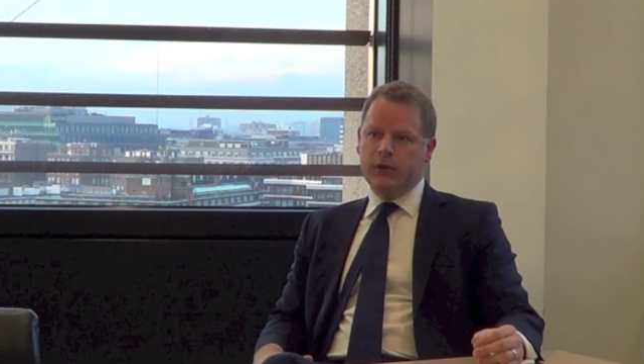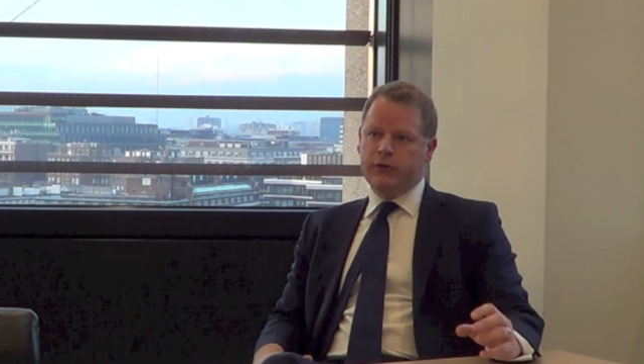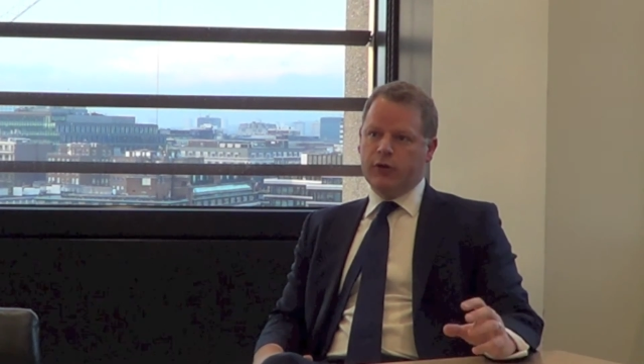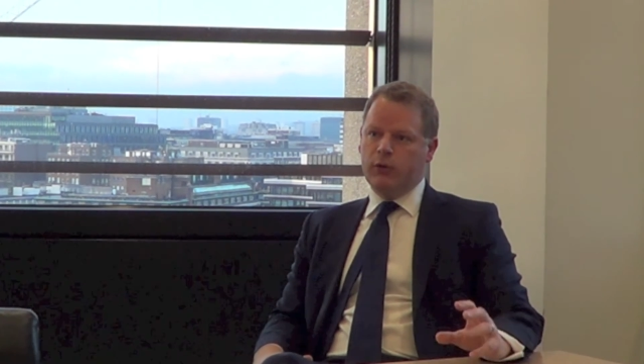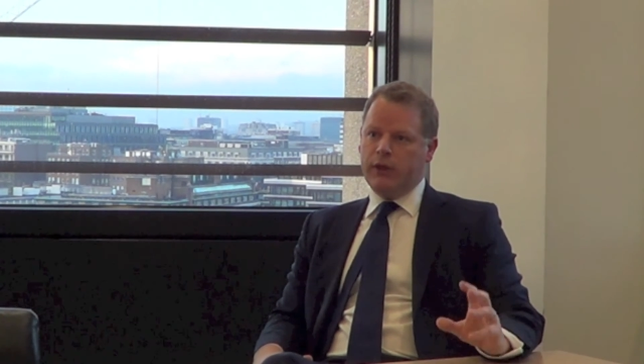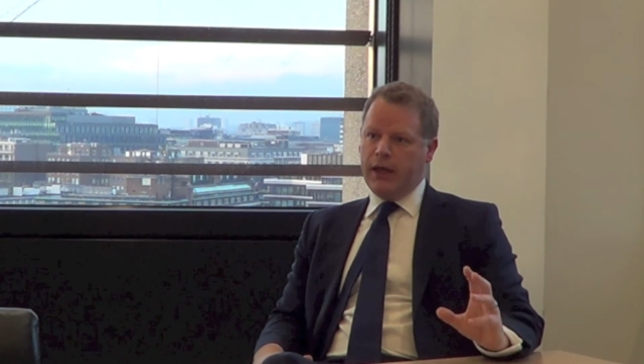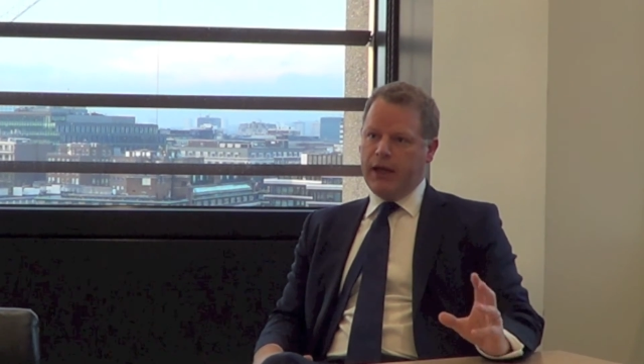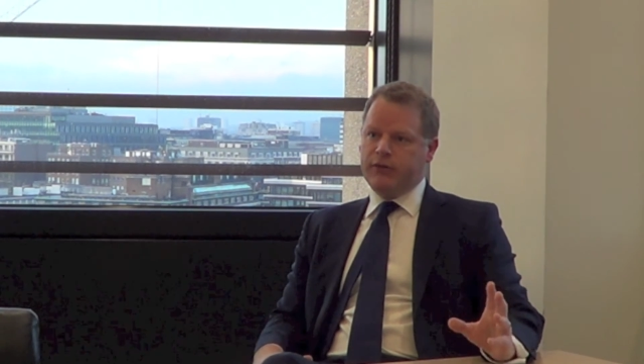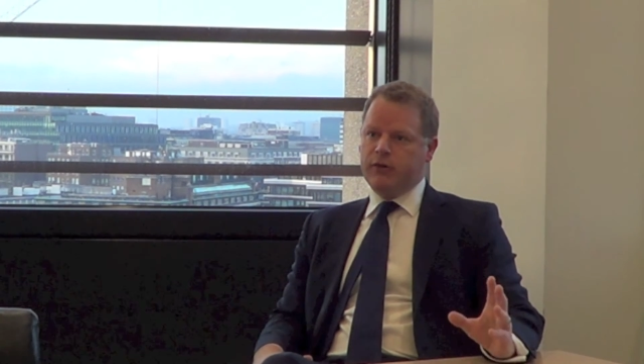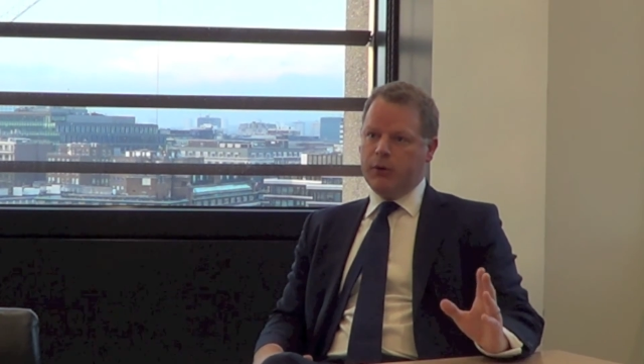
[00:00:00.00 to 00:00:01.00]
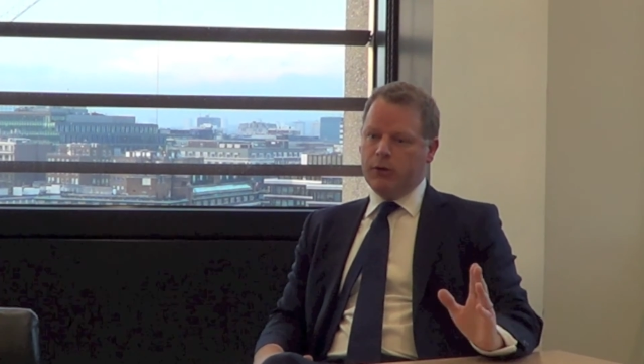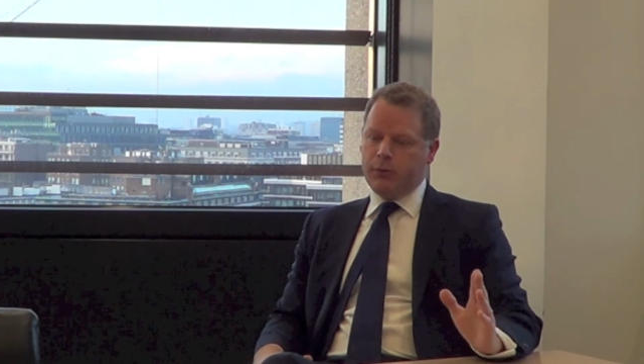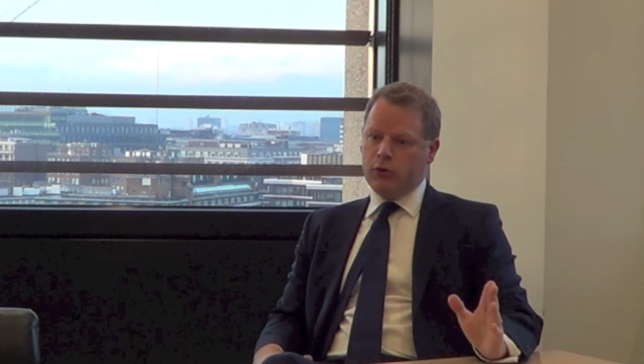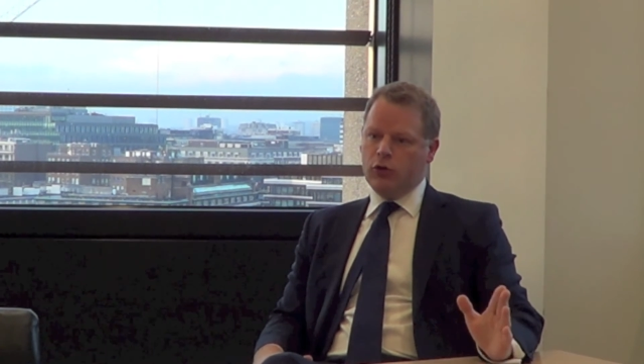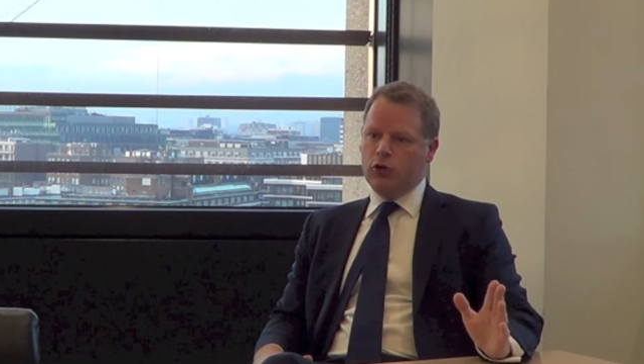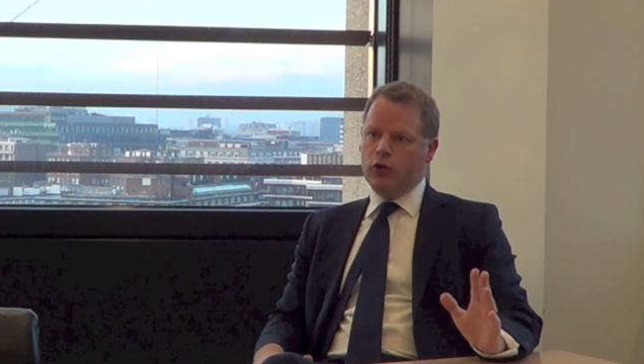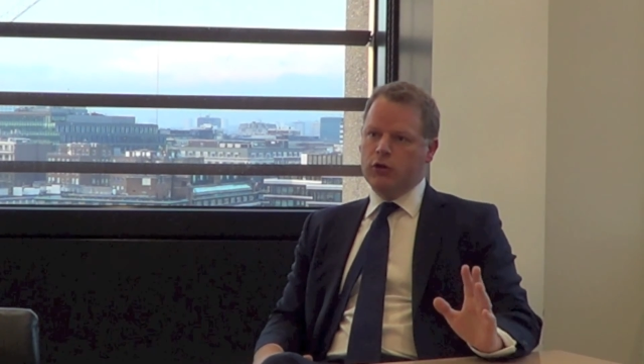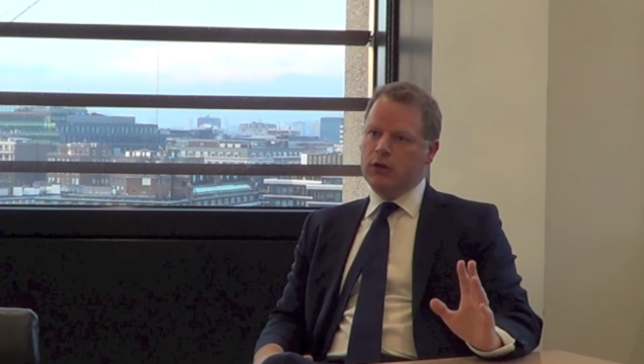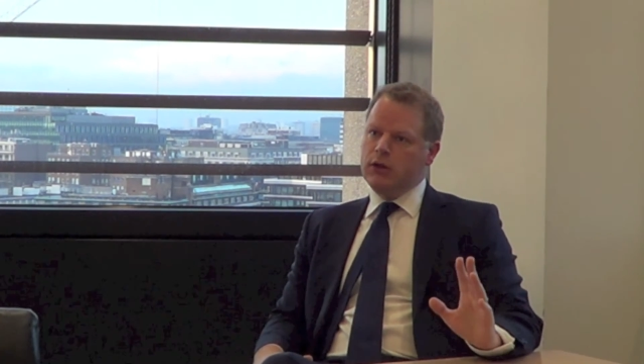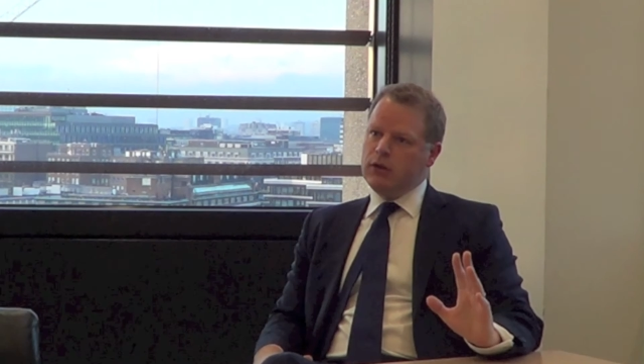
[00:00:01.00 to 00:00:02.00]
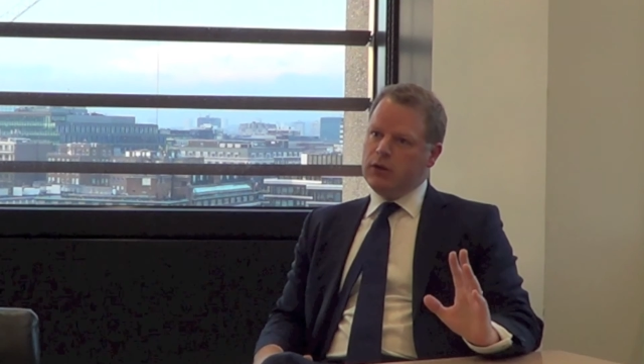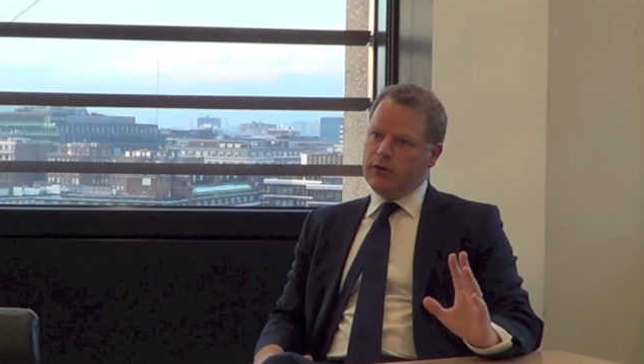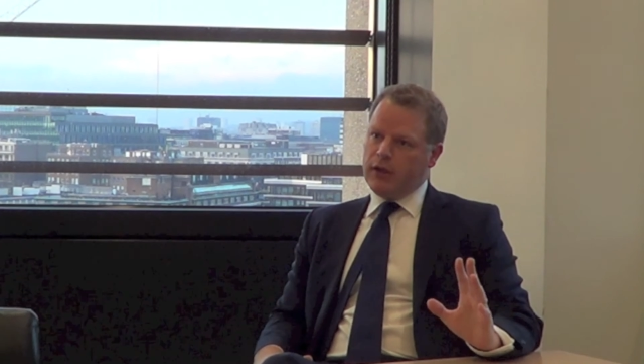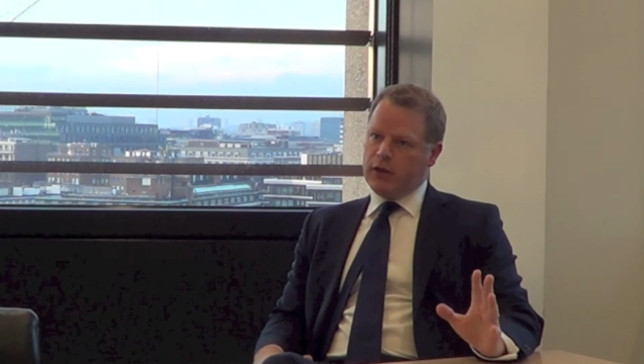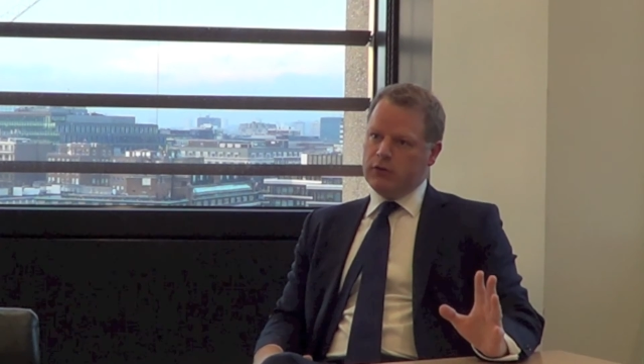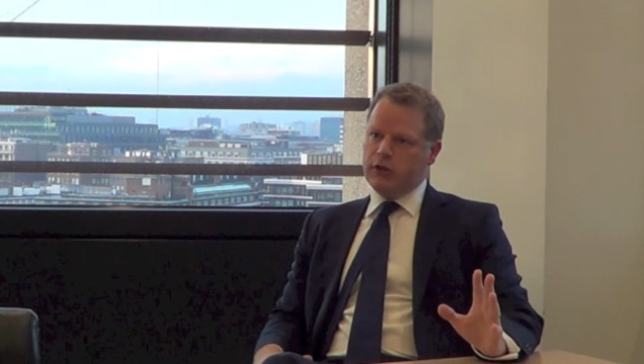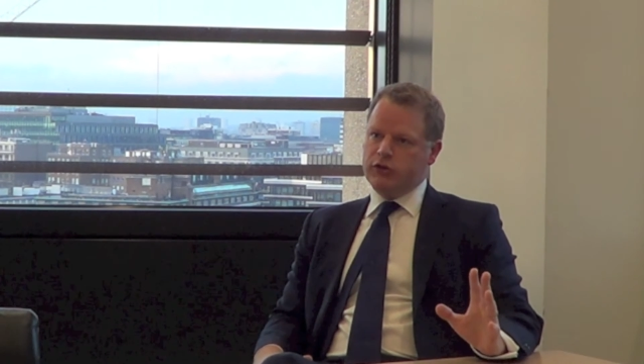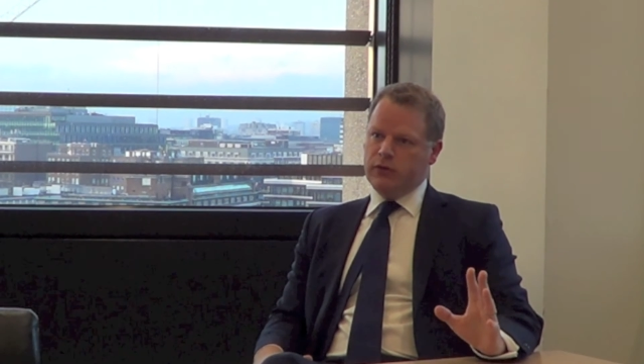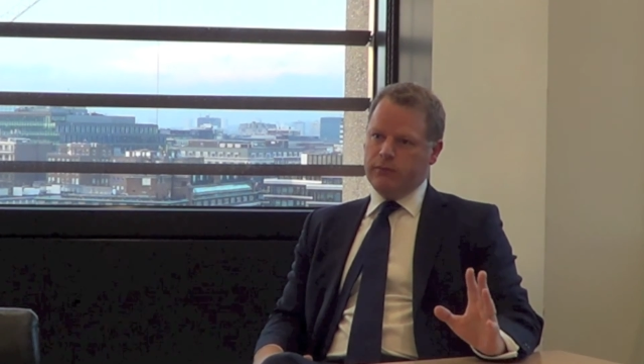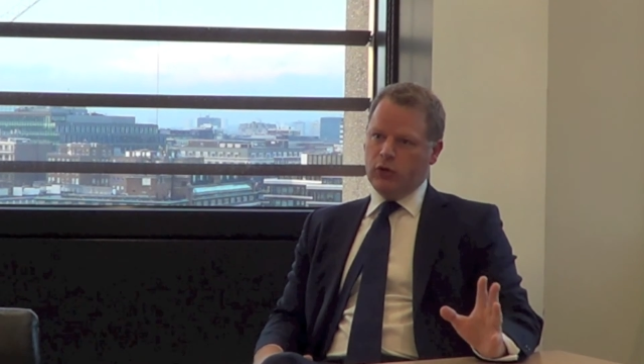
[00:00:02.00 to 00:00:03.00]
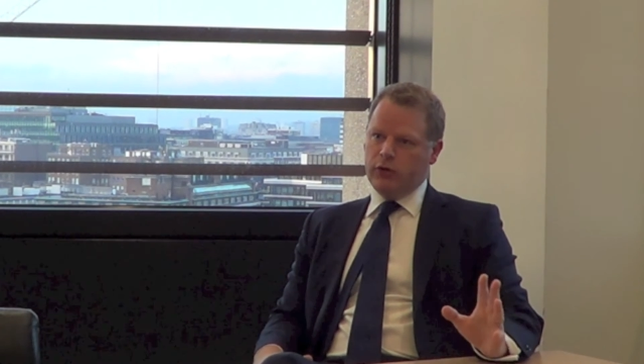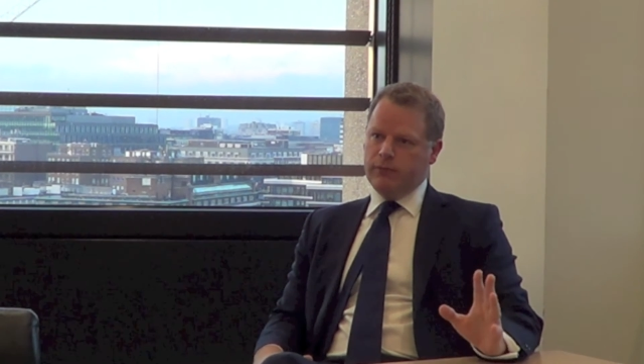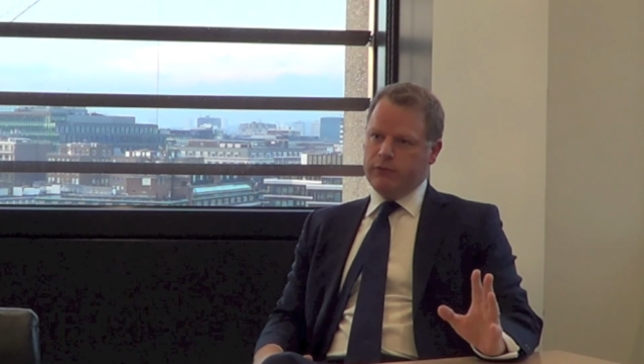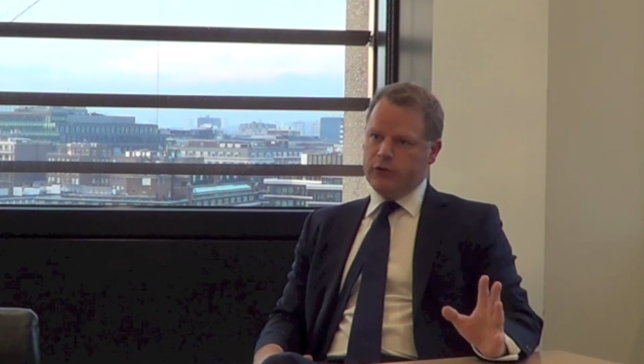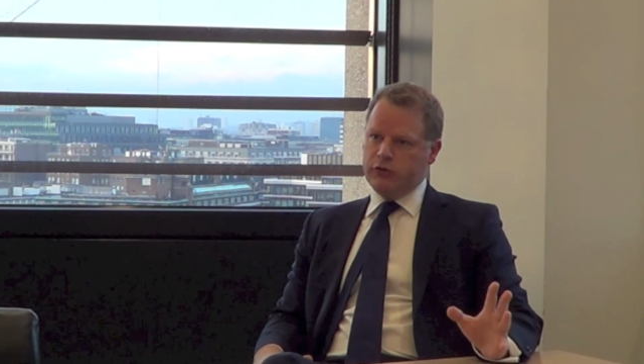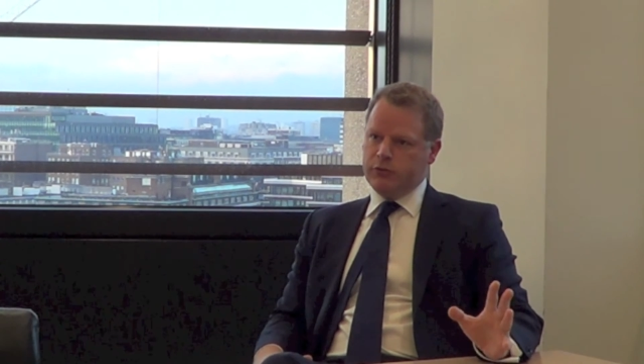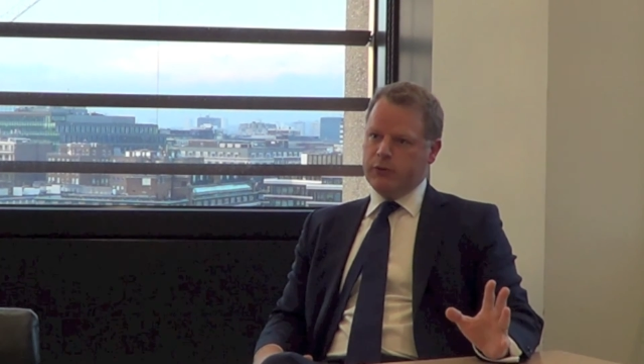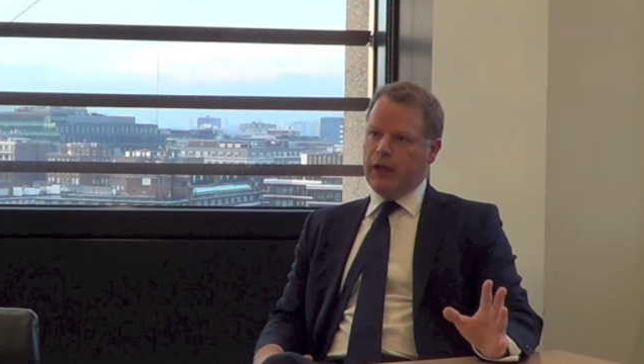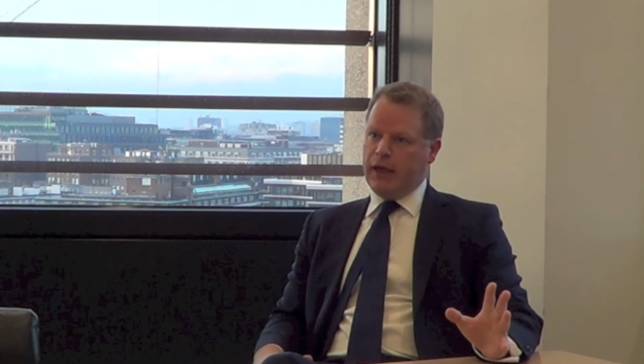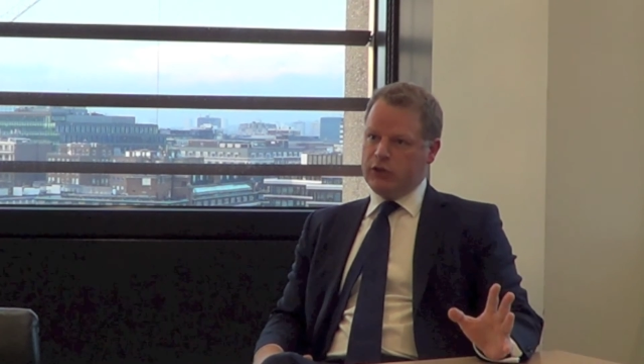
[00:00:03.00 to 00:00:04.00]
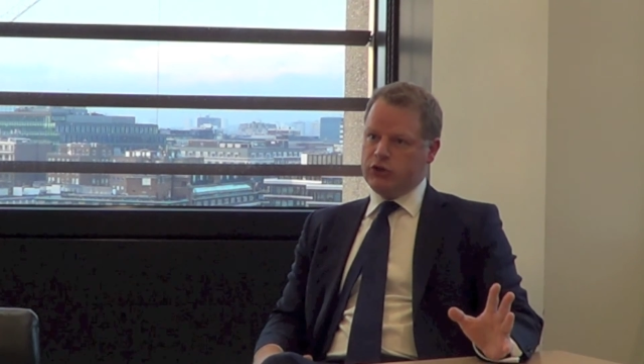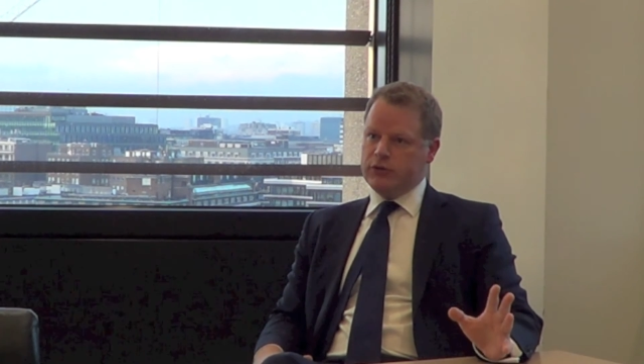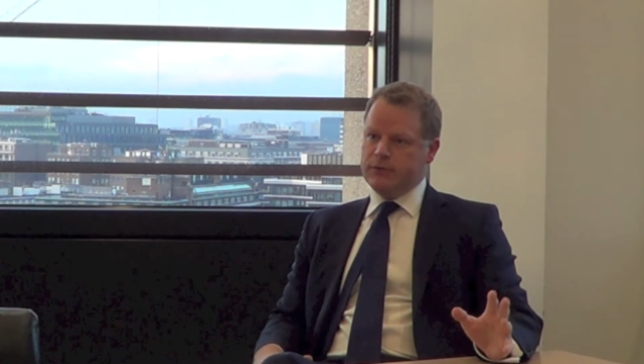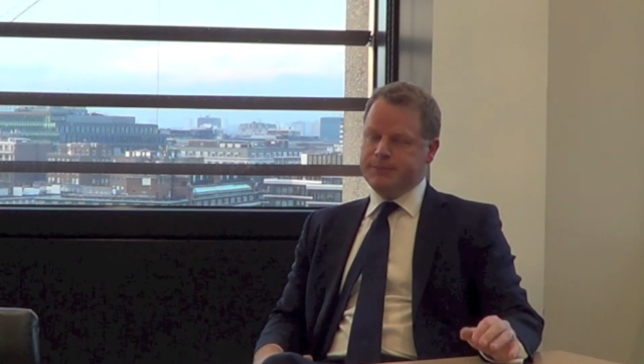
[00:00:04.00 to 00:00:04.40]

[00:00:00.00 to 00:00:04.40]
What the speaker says: So it has to be a pure declaration of non-infringement action.